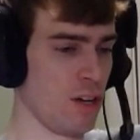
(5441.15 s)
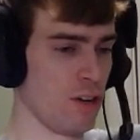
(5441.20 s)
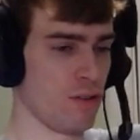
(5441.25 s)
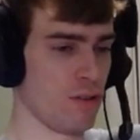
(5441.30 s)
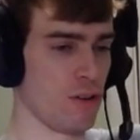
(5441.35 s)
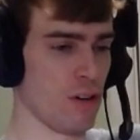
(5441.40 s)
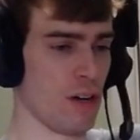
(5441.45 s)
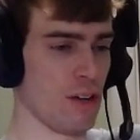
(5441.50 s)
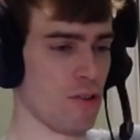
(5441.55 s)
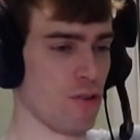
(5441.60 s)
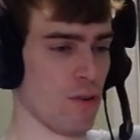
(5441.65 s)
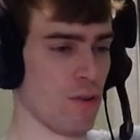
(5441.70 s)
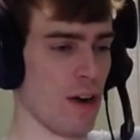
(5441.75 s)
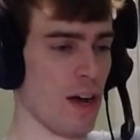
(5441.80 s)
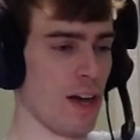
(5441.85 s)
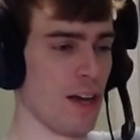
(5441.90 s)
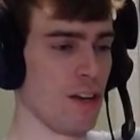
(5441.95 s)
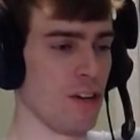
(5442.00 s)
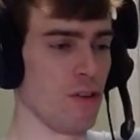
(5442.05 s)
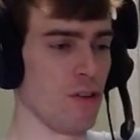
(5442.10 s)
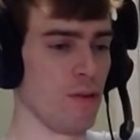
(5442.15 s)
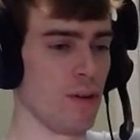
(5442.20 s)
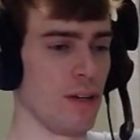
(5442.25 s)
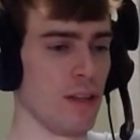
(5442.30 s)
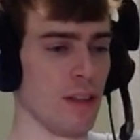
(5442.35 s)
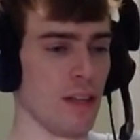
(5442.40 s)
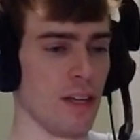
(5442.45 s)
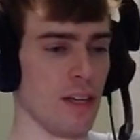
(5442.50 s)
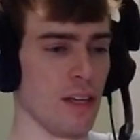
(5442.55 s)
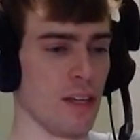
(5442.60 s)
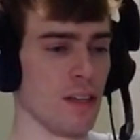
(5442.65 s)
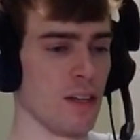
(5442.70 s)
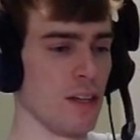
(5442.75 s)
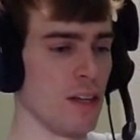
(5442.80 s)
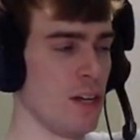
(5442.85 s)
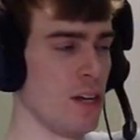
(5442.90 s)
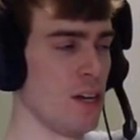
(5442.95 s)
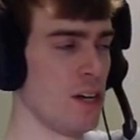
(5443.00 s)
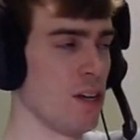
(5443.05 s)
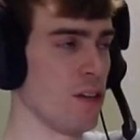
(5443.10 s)
Should I try doing like
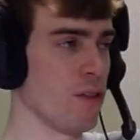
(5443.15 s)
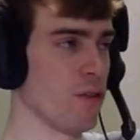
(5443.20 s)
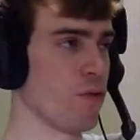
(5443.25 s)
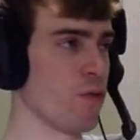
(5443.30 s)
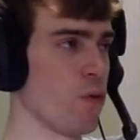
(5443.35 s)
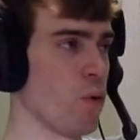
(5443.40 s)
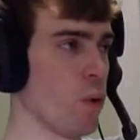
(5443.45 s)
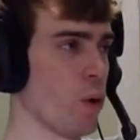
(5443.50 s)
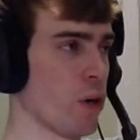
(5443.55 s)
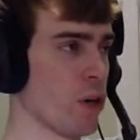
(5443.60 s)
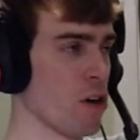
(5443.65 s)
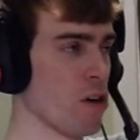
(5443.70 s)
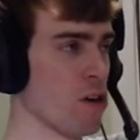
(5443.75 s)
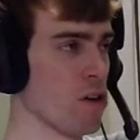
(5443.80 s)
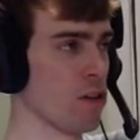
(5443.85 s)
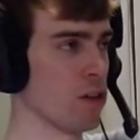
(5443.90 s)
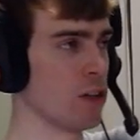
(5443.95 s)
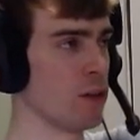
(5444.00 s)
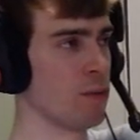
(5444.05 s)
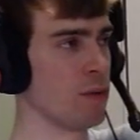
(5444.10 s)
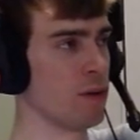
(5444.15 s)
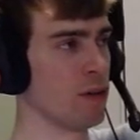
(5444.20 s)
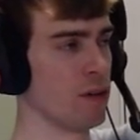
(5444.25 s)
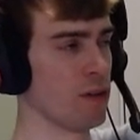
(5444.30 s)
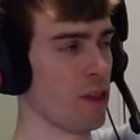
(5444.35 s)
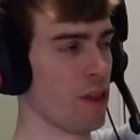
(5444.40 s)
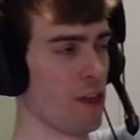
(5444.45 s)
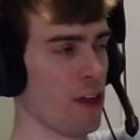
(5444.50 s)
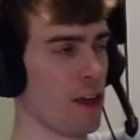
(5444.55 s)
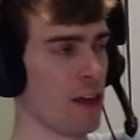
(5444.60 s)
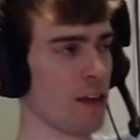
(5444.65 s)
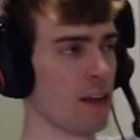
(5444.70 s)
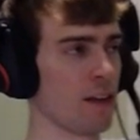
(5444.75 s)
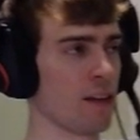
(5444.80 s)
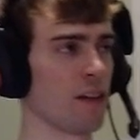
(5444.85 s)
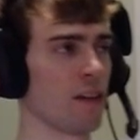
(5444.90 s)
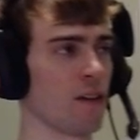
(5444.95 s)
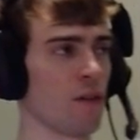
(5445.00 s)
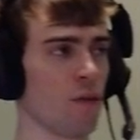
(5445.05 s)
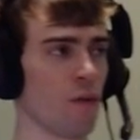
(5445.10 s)
a 4-column thing
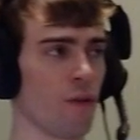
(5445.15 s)
or